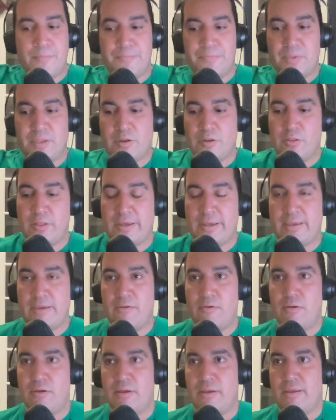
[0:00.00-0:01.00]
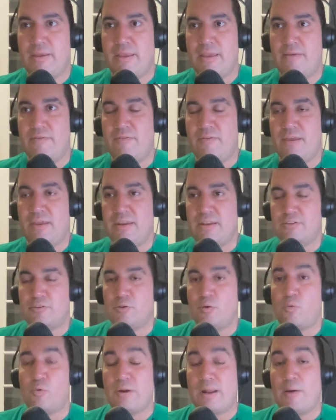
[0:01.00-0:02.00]

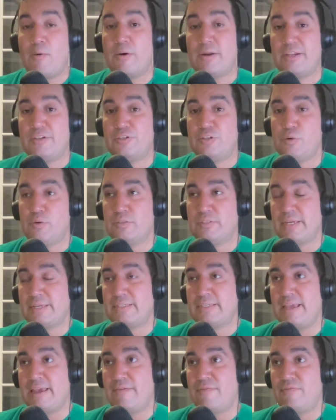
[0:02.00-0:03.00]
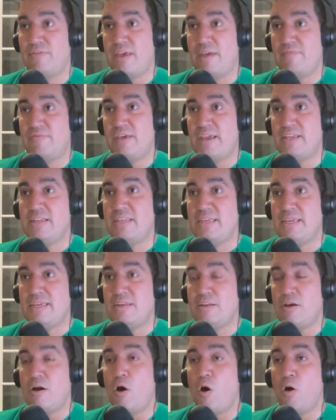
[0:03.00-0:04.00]
so what I want to do is, like, say if they
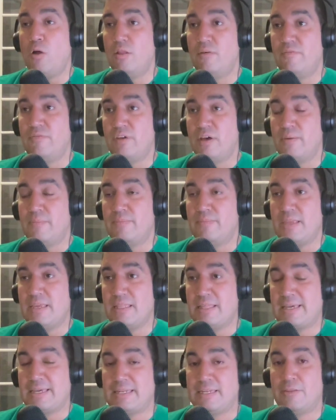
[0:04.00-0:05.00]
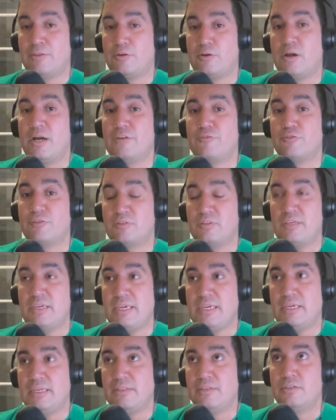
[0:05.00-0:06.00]
need, all of them need like another 100
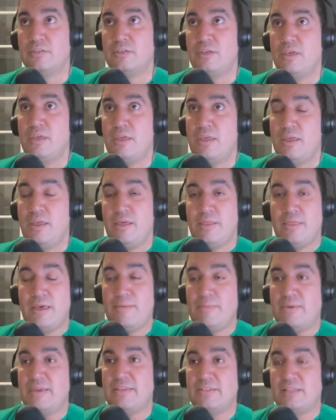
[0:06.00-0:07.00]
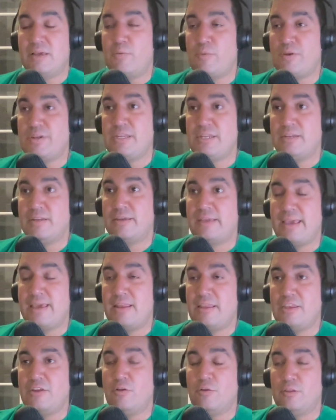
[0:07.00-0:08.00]
leads, that means that we need to
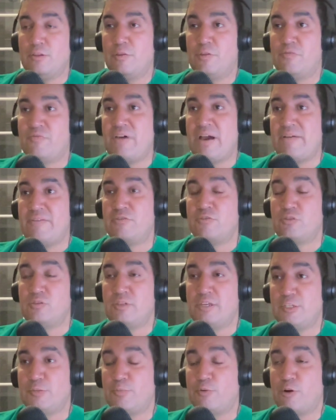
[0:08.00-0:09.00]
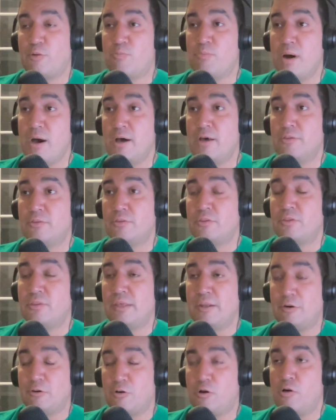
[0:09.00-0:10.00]
get, another 500 leads per month
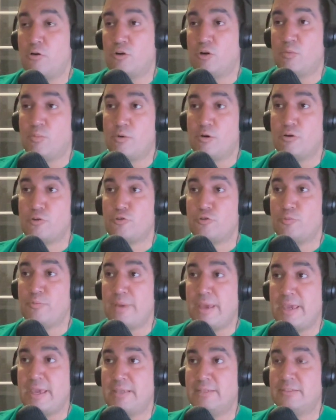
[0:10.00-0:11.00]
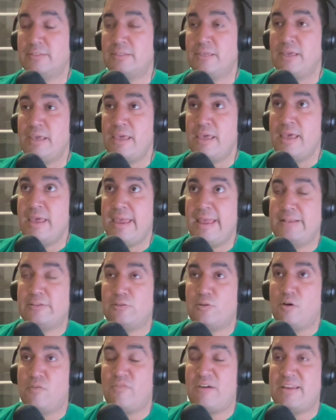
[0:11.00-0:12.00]
that are all commercial based. And
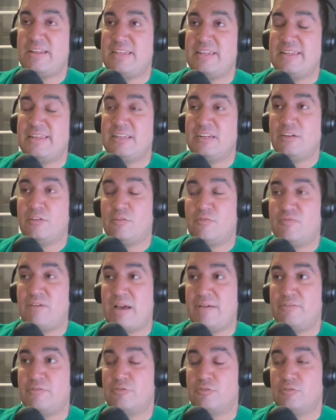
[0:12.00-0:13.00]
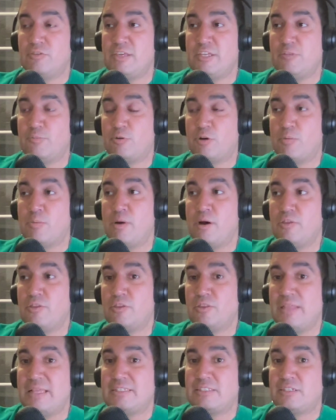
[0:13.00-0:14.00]
so if I need to get another 500 leads per month,
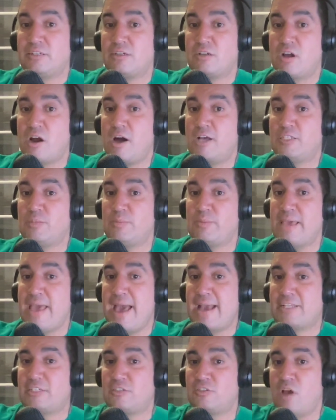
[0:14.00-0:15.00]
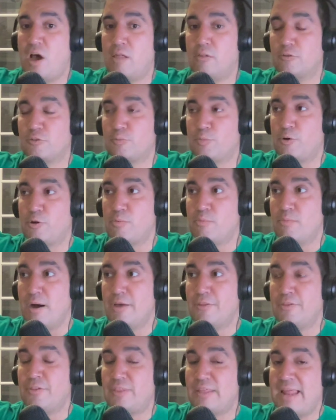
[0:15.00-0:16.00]
and that's going to cost me X dollars per
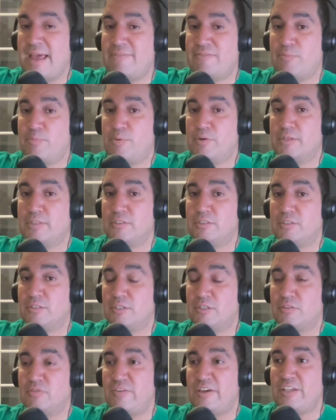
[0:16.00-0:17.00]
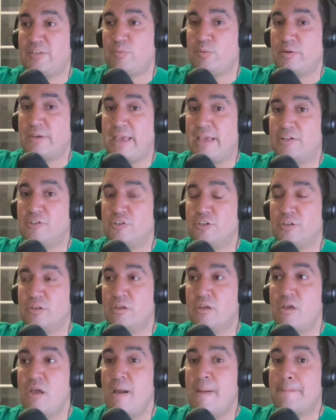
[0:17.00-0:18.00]
month that I have to put into this Facebook
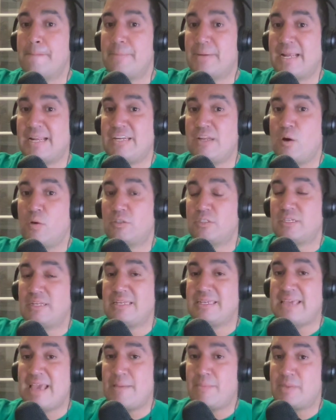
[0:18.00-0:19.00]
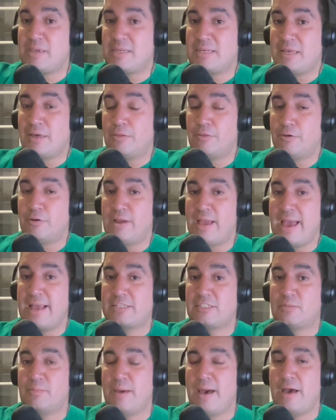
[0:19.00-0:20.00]
engine, but I know it's going to get me another
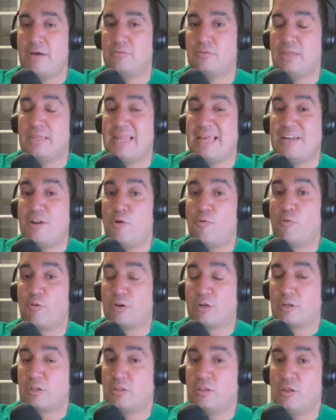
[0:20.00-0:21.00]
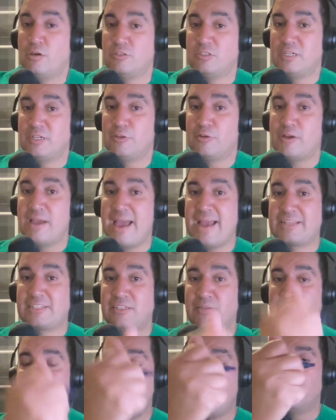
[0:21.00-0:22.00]
X amount, and I know we're going to close another
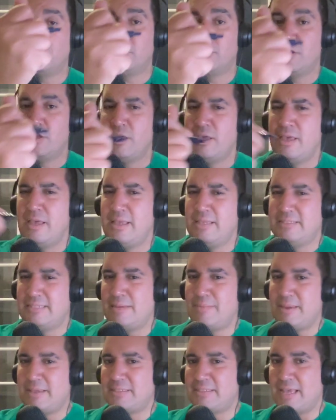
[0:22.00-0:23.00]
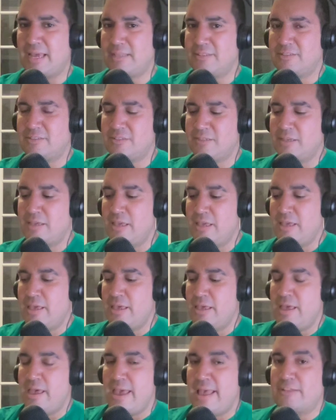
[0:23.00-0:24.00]
X amount. Does that make sense?
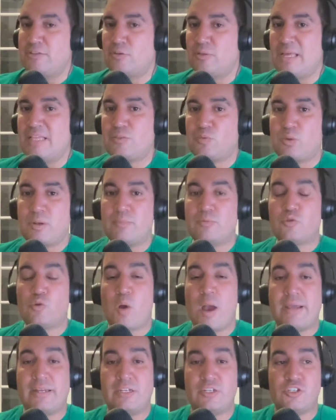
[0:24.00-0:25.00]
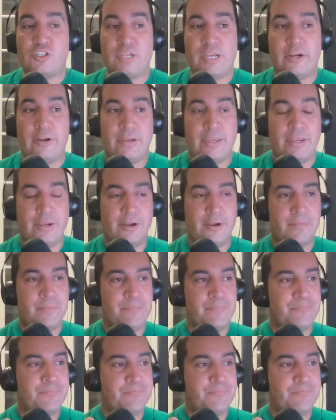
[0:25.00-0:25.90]
And so that's what I'm trying to share here,